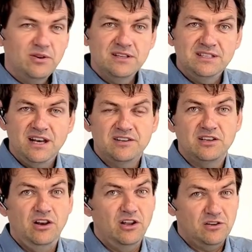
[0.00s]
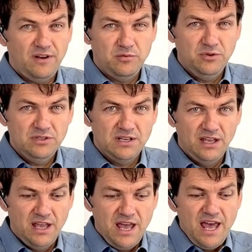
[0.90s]
can see there's a lot of outputs.
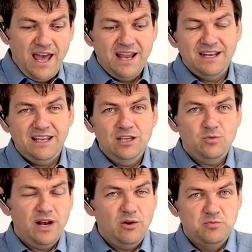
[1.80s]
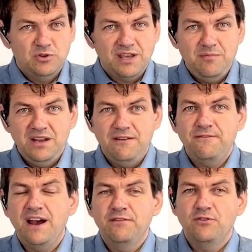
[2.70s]
And each one output can be
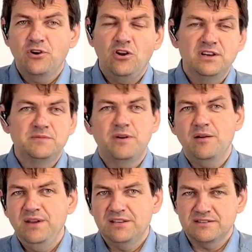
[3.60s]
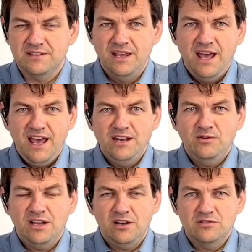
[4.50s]
defined for all these parameters. And you
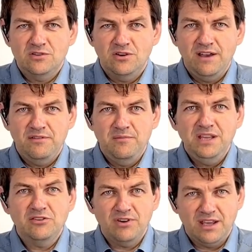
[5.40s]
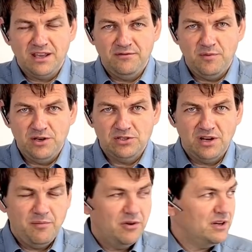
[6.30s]
can also have a metering information
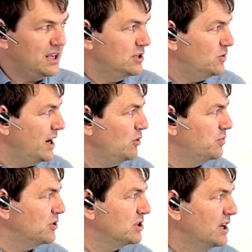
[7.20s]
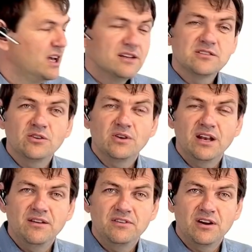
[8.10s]
about each one output. So you can
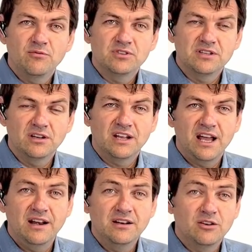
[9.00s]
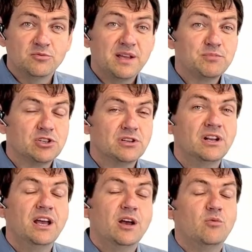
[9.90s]
have there what's the current consumption,
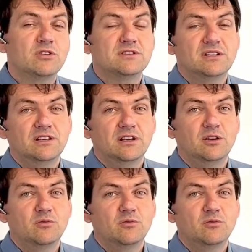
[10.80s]
what's the